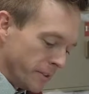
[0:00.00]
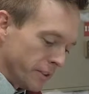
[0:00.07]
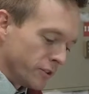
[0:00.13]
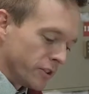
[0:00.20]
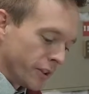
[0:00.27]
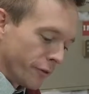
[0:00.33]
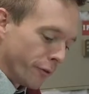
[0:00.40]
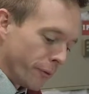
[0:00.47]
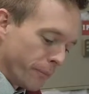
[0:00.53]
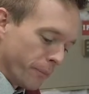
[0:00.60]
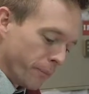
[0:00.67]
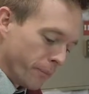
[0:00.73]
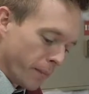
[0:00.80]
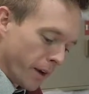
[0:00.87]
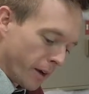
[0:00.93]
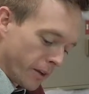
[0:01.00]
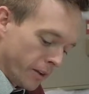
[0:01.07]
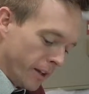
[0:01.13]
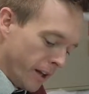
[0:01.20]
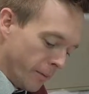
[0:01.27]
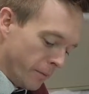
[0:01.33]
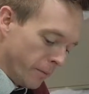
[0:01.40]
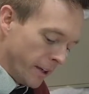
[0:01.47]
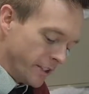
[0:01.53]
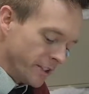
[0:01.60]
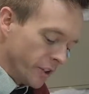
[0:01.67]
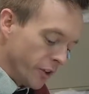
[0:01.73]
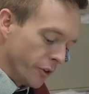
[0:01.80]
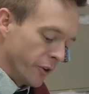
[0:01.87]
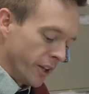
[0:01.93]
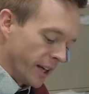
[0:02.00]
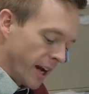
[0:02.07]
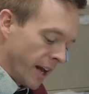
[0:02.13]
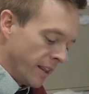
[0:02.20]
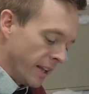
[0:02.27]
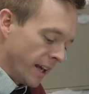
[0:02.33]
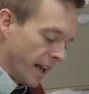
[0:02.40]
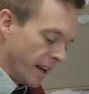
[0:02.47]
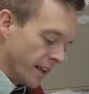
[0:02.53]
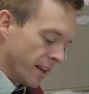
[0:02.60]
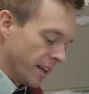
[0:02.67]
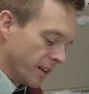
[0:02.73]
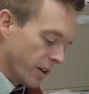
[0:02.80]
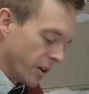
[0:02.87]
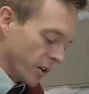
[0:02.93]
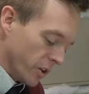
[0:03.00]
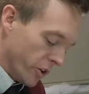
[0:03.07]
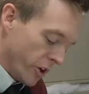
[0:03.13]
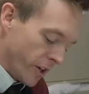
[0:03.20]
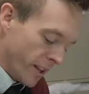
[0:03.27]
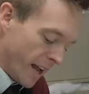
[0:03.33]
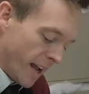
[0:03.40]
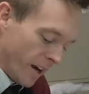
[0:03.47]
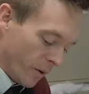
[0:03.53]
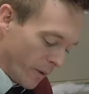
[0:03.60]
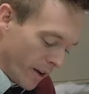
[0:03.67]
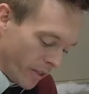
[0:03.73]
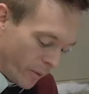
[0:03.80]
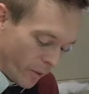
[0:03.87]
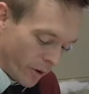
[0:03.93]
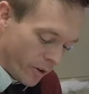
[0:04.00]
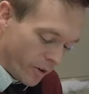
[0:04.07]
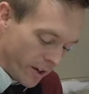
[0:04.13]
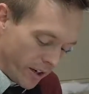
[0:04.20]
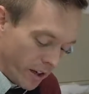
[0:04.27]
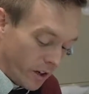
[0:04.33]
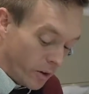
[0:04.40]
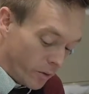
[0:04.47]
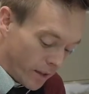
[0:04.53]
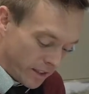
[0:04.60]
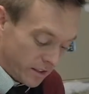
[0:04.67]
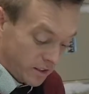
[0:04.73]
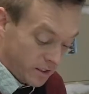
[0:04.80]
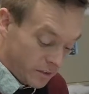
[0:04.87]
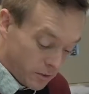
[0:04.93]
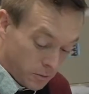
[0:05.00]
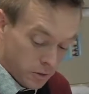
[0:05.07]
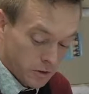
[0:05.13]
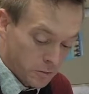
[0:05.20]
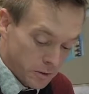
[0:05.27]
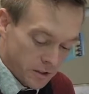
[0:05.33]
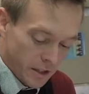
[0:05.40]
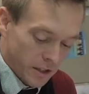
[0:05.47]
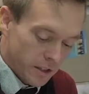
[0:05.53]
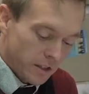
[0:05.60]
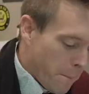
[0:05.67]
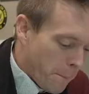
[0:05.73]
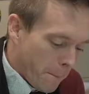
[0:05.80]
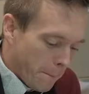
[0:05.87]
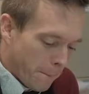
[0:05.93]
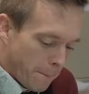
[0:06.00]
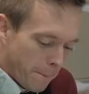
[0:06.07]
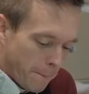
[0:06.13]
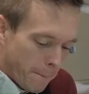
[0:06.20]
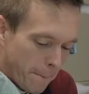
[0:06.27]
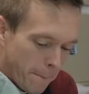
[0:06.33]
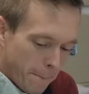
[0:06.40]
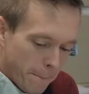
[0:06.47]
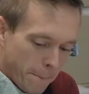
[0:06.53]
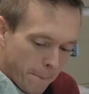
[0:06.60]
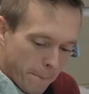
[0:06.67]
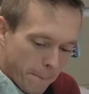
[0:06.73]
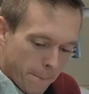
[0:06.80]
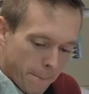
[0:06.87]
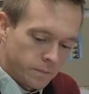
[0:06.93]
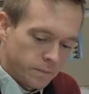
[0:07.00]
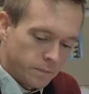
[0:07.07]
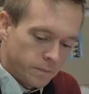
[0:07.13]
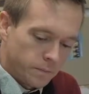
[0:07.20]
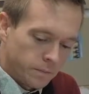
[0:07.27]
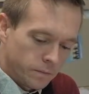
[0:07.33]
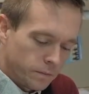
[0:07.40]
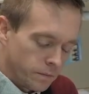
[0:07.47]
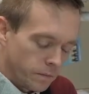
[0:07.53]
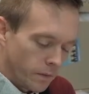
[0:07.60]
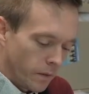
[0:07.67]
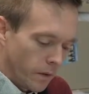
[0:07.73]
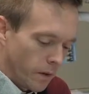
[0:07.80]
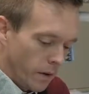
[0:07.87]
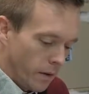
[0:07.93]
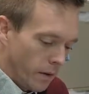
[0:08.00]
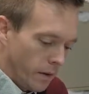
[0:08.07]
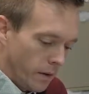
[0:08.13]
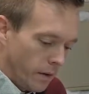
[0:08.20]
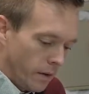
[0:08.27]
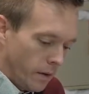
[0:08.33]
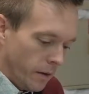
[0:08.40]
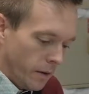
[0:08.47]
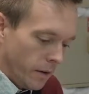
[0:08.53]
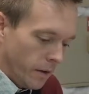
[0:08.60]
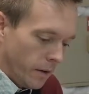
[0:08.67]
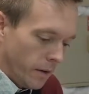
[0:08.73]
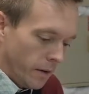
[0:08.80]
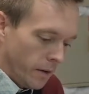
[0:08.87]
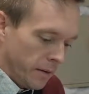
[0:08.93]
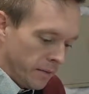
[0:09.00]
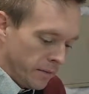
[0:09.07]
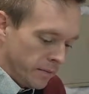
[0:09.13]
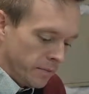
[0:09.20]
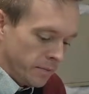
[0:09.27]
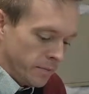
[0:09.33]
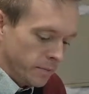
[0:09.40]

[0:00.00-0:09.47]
That was a tough one. I'm not gonna lie. But I still don't think, I think any kid could look at that around the world and go, that's supposed to be Santa. An angel. Go. Okay. Um.